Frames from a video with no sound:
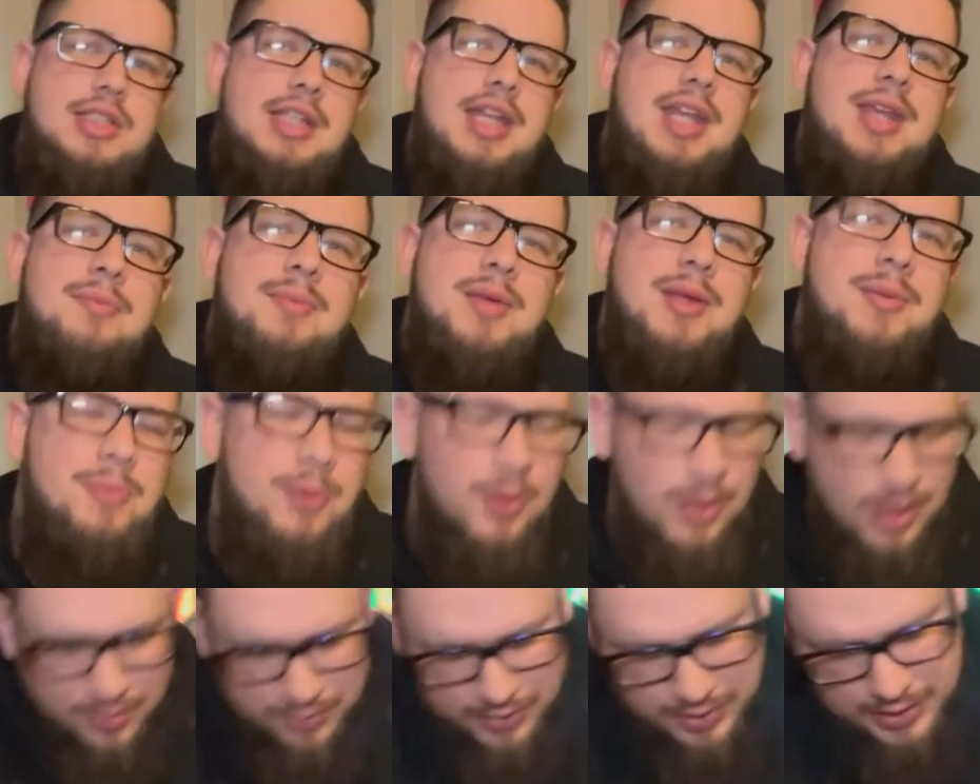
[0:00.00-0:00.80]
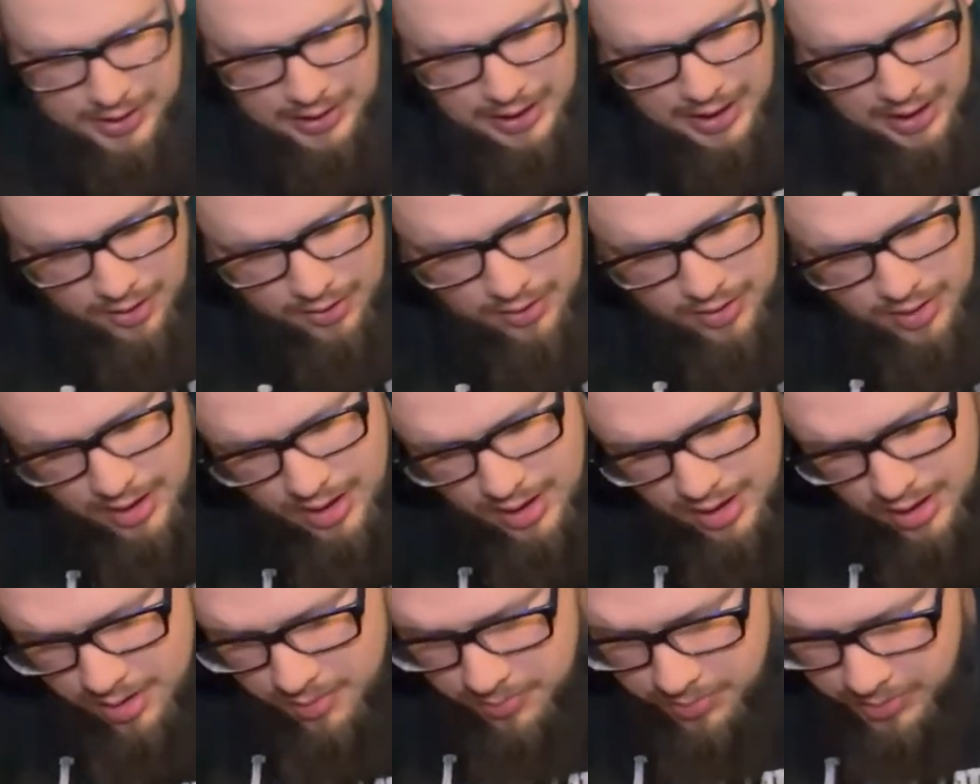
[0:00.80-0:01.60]
see me pull everything out.
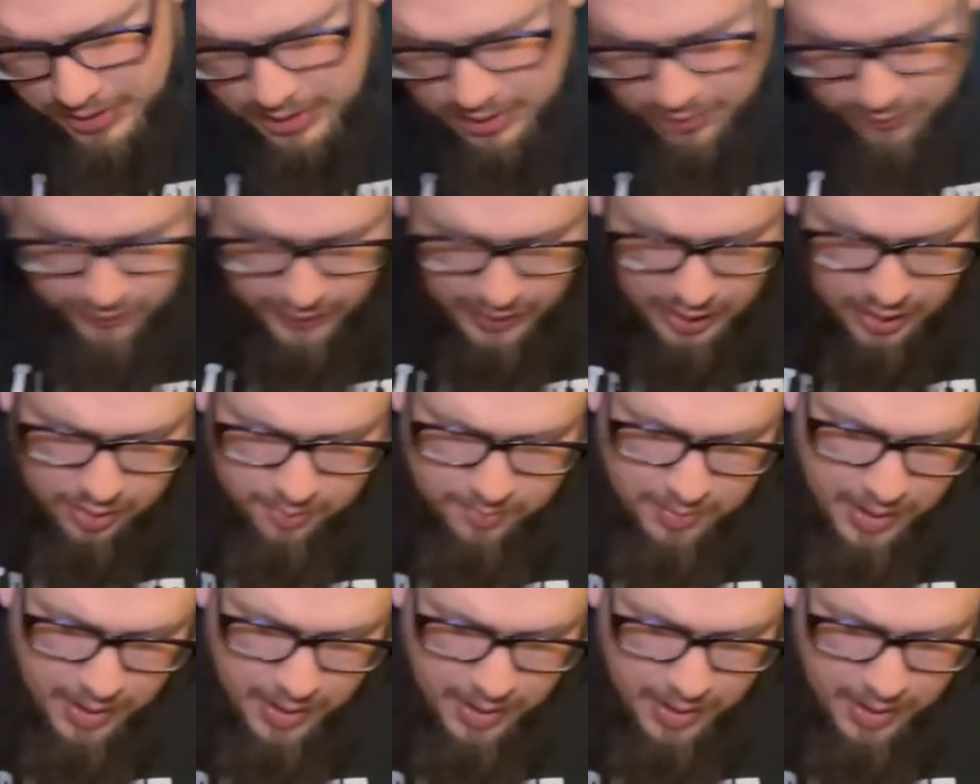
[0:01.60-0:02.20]
But the very